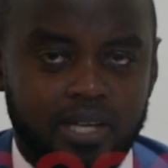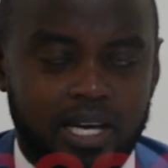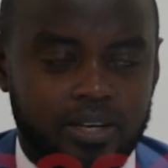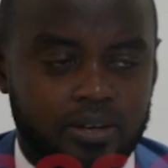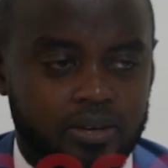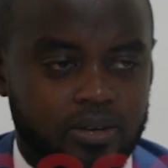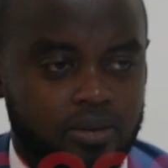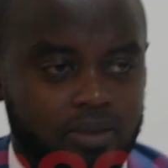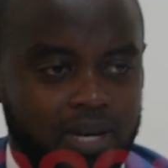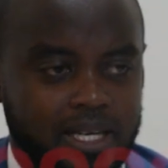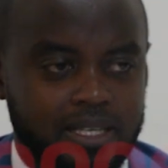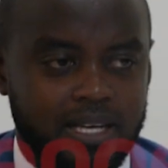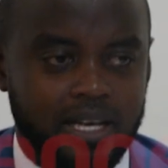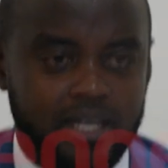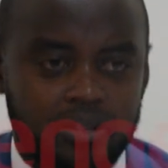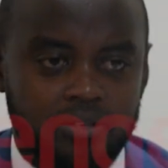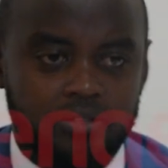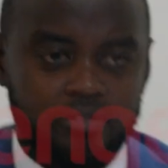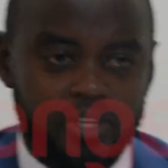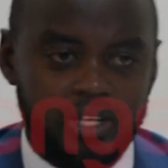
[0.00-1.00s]
don't know what
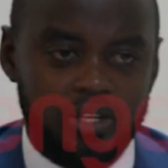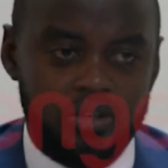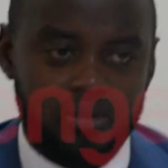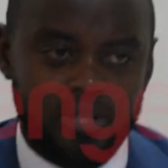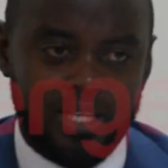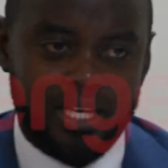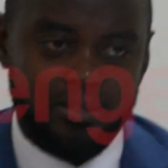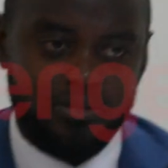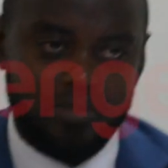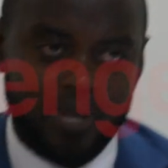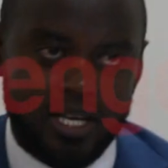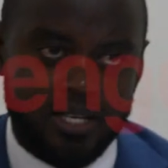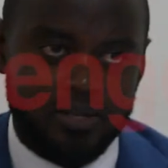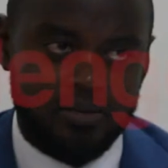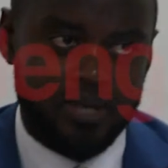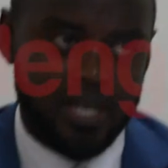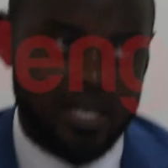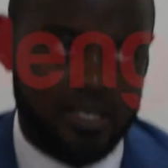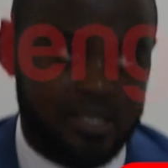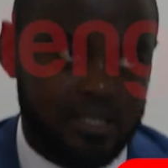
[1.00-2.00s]
kind of vehicle that was.
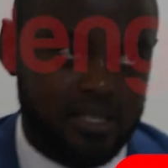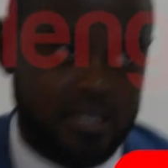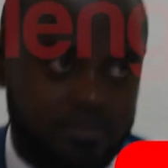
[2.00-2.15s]
We asked